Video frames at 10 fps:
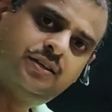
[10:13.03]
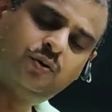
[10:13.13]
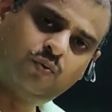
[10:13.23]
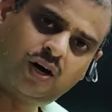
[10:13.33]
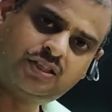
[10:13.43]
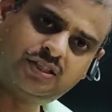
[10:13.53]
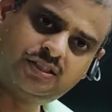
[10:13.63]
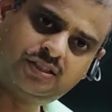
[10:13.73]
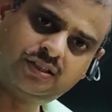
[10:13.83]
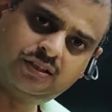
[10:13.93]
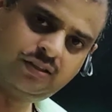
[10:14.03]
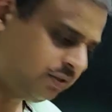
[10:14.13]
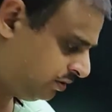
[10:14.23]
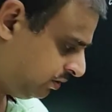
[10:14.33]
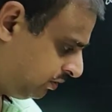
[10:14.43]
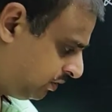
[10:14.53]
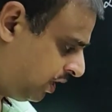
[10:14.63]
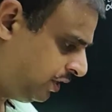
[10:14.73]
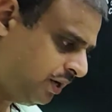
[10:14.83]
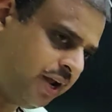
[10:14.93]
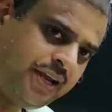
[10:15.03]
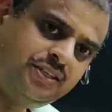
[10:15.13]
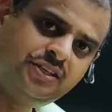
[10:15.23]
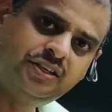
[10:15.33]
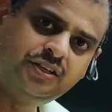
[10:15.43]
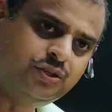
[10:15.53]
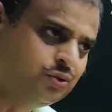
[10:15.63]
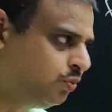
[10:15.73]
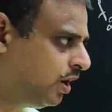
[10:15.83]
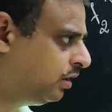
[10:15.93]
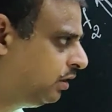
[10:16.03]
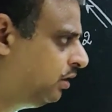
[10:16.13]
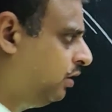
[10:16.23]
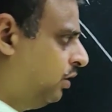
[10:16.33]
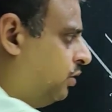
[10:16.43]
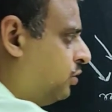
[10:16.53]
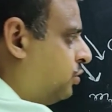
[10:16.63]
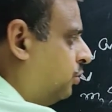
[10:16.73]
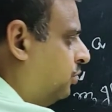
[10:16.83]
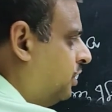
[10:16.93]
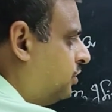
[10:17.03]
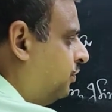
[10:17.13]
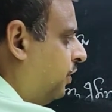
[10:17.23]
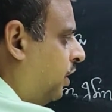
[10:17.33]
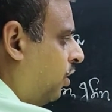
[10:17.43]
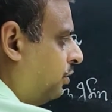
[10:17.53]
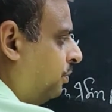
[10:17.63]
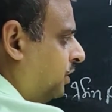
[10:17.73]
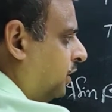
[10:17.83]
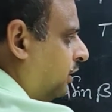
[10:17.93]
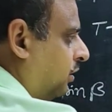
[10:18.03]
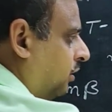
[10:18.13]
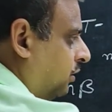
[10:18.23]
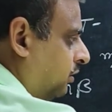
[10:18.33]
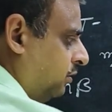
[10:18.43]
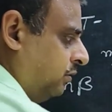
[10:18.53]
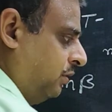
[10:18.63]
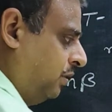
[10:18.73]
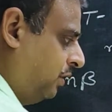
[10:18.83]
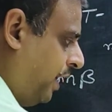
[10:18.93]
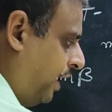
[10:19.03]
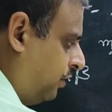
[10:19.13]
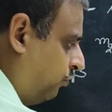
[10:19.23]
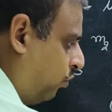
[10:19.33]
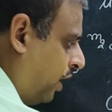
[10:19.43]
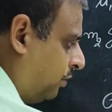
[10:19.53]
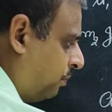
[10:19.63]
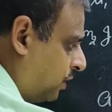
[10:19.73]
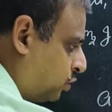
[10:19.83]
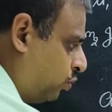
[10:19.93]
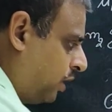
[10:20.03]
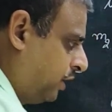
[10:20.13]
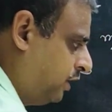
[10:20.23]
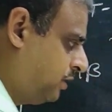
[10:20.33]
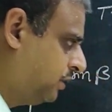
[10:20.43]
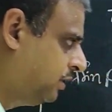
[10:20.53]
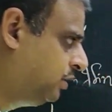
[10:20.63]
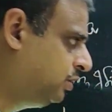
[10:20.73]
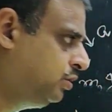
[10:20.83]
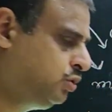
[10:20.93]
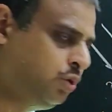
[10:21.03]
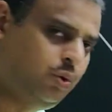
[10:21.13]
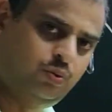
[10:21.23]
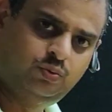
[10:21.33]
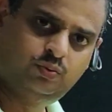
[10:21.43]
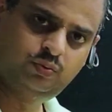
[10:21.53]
what is there? Sine 90 degree is 1. So this will not be there. And 1 plus 1 is 2.